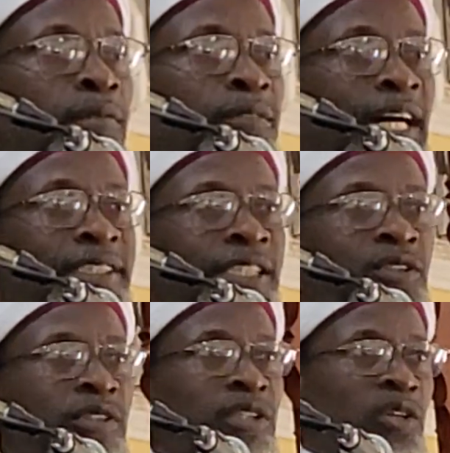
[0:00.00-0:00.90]
Verses
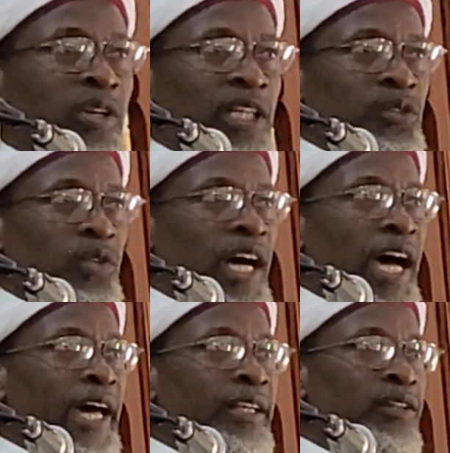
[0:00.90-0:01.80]
in the glorious
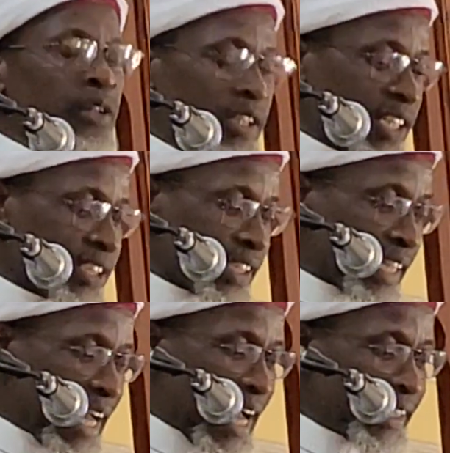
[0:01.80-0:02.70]
Quran in this
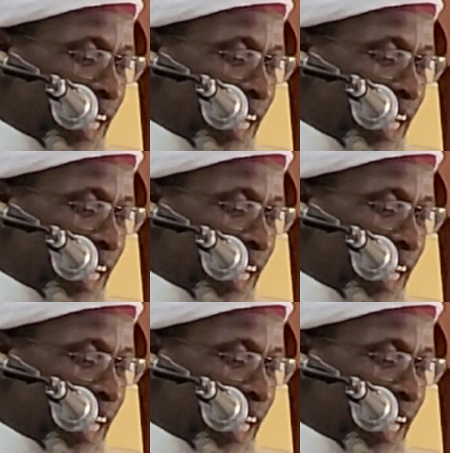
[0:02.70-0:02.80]
regard